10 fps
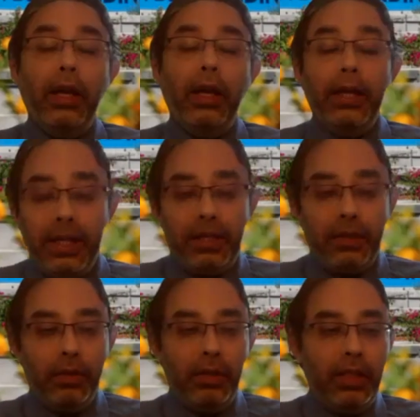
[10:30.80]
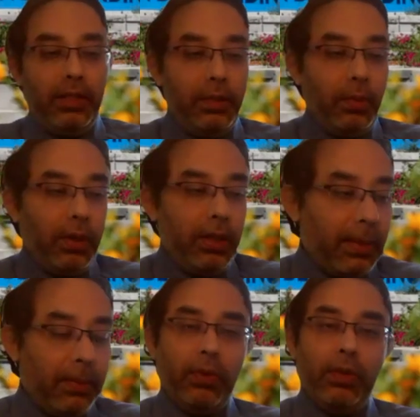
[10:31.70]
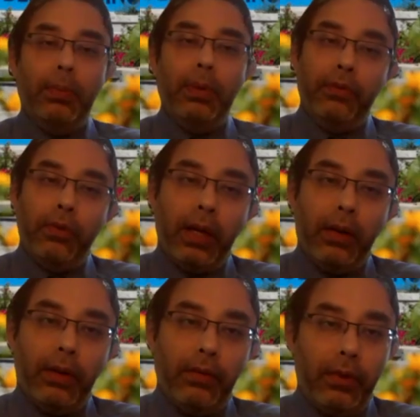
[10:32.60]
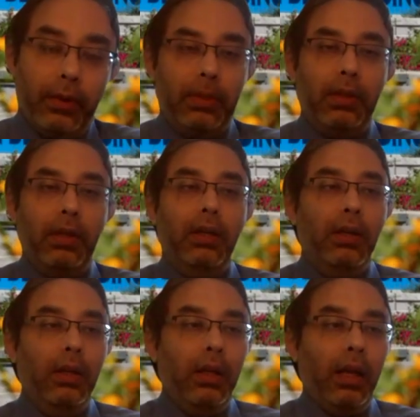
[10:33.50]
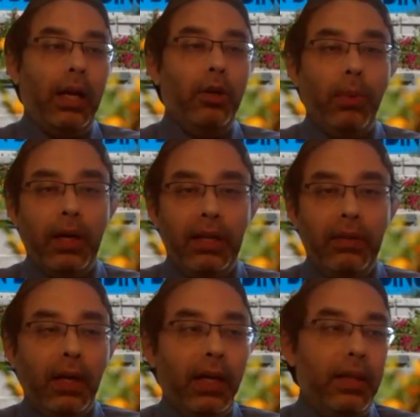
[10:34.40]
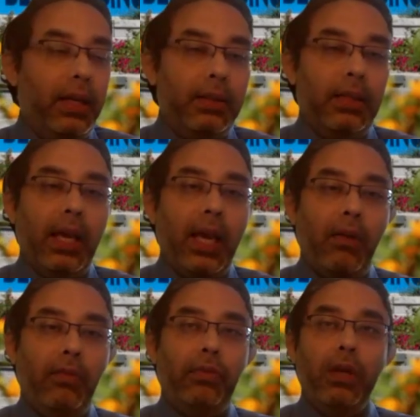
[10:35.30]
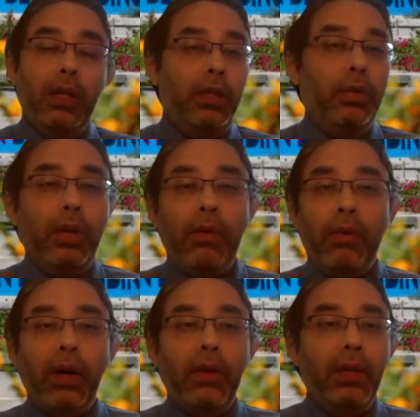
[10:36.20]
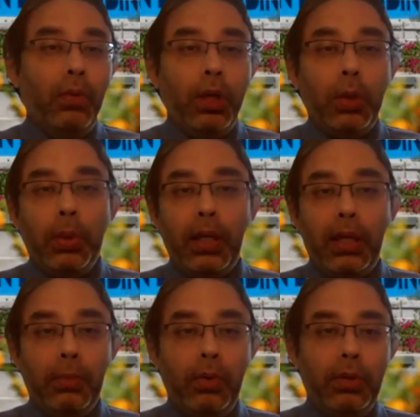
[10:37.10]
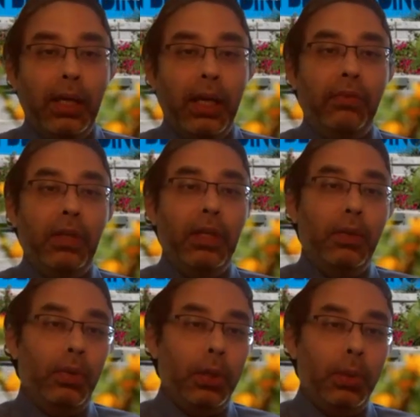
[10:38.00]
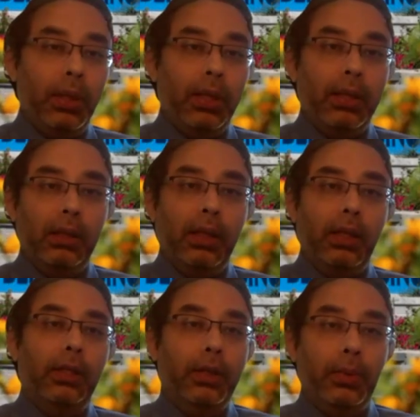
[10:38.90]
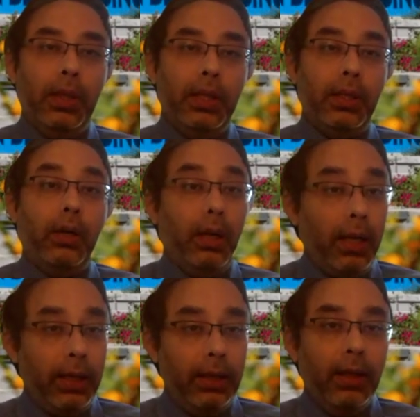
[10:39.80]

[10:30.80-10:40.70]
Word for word: Exactly. So this is what is happening with the big four accounting firms. Uh, I know about EY that they have they don't have a five day work week anymore. They have three day work week and other two days are online.